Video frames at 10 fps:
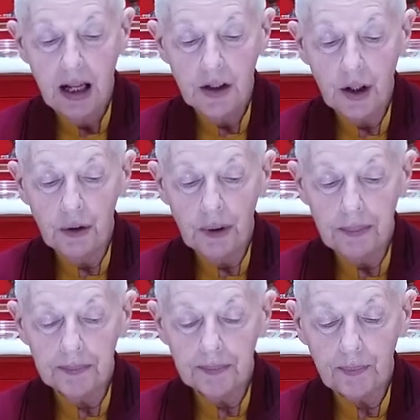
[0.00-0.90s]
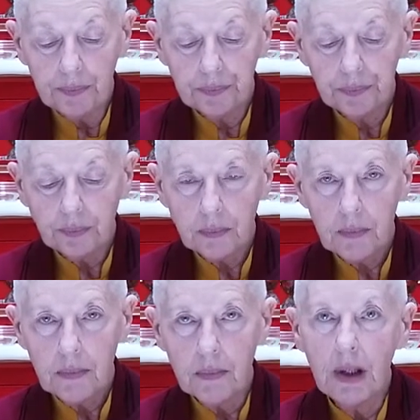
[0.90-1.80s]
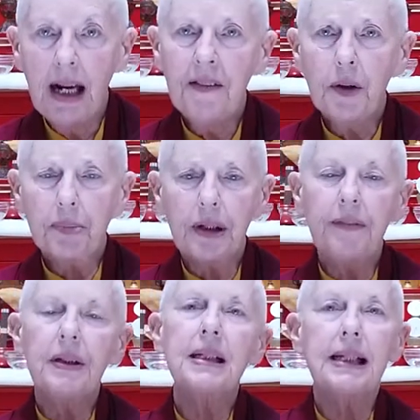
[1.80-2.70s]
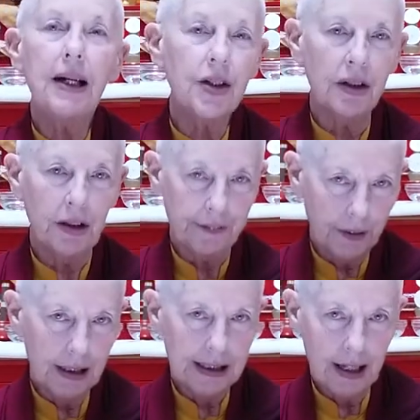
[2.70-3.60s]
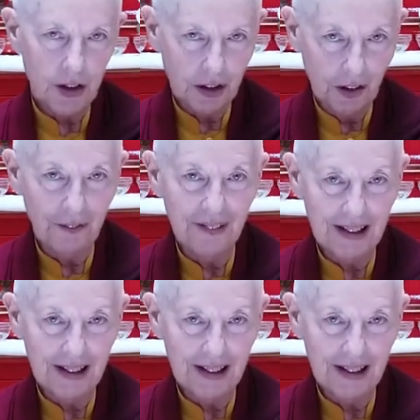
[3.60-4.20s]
So. In the previous session, the first session of